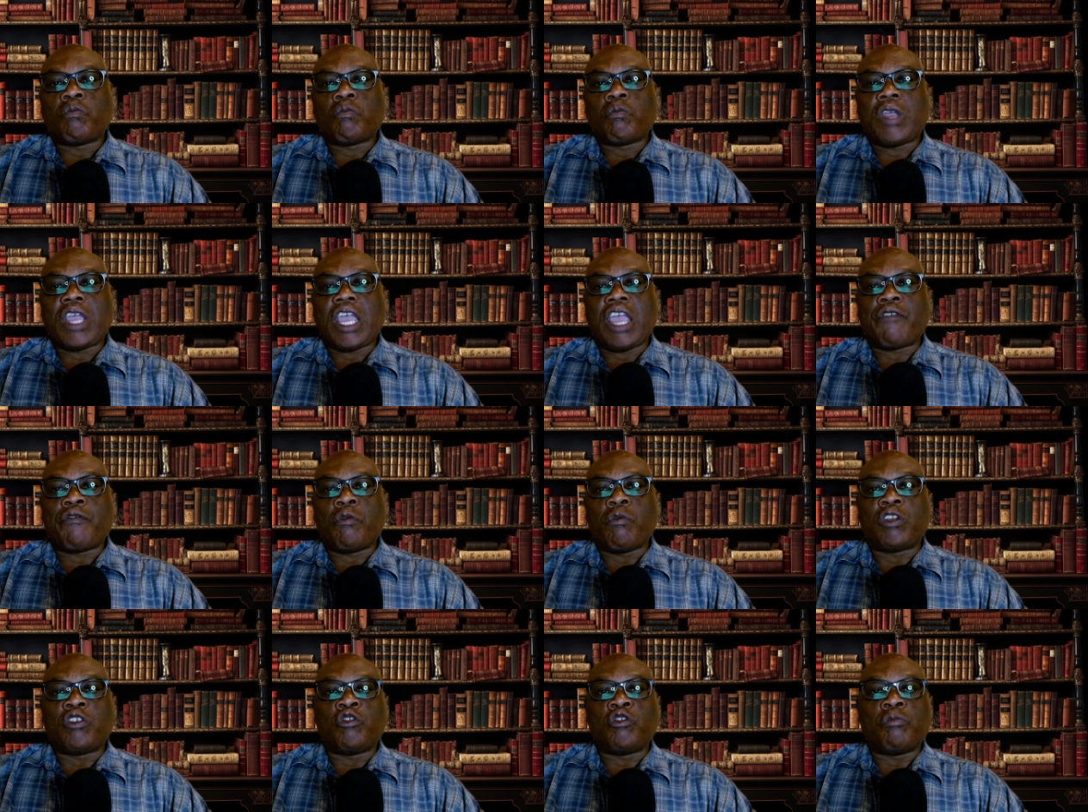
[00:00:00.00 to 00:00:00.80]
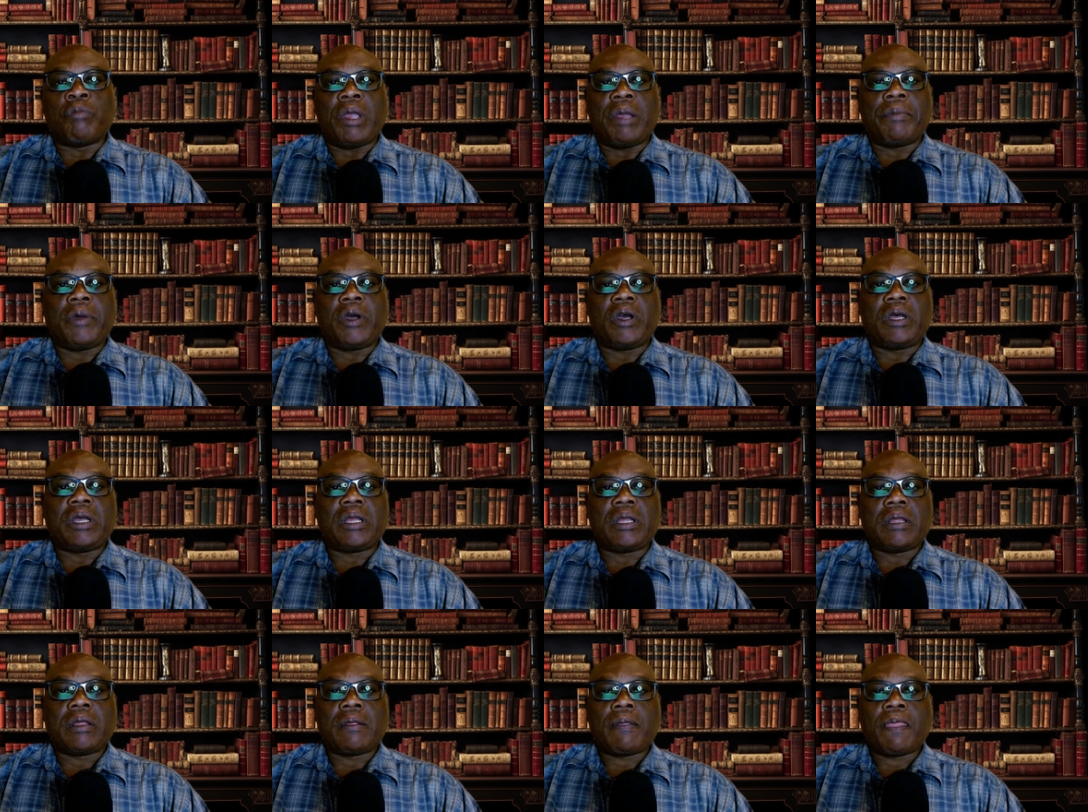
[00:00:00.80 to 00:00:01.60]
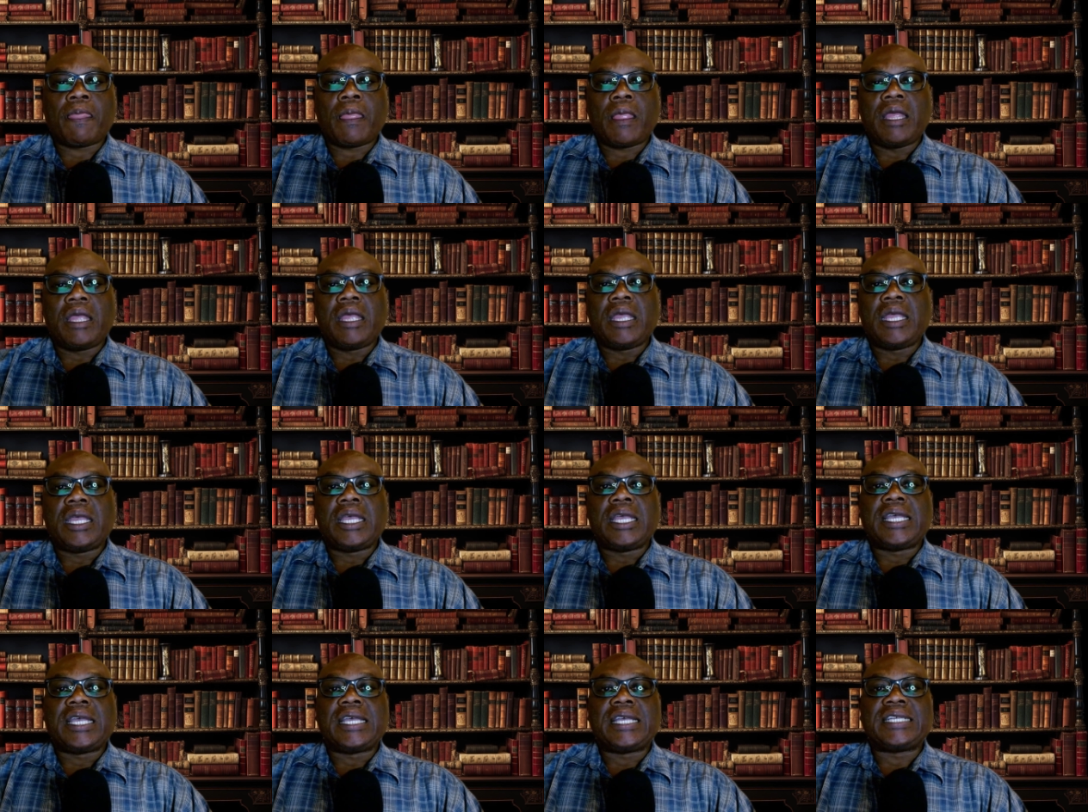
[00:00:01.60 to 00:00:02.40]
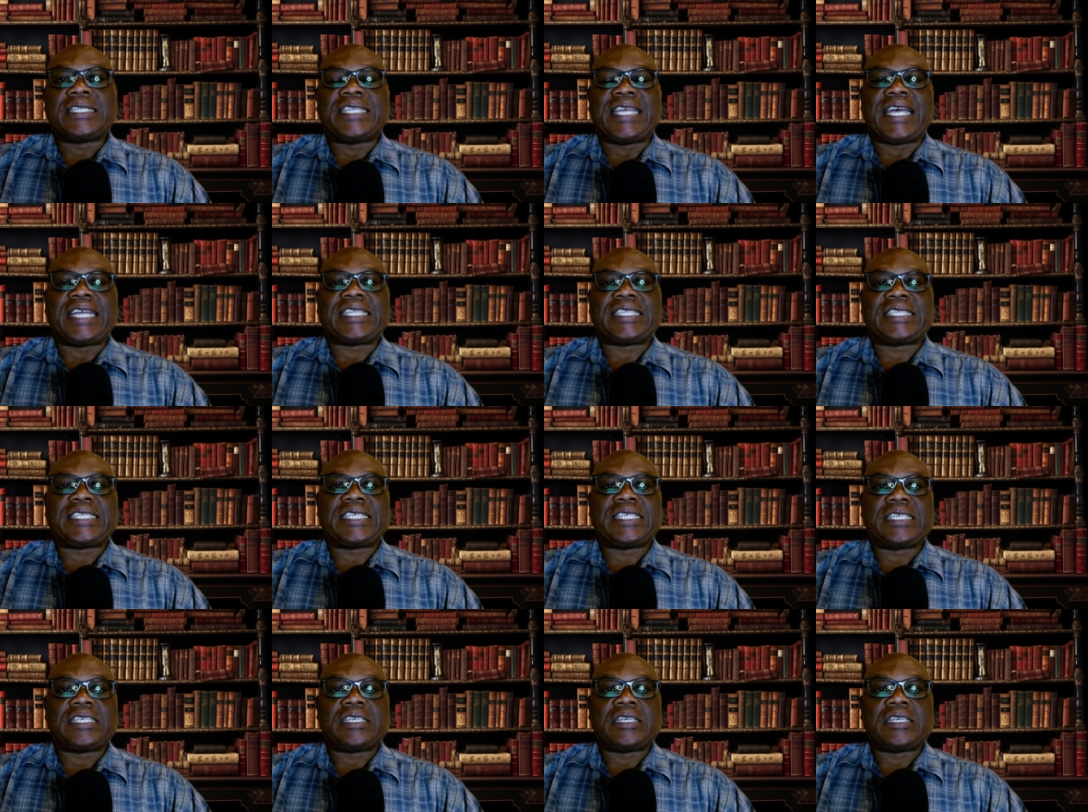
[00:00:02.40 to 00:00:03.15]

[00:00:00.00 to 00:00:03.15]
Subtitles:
everyone remember that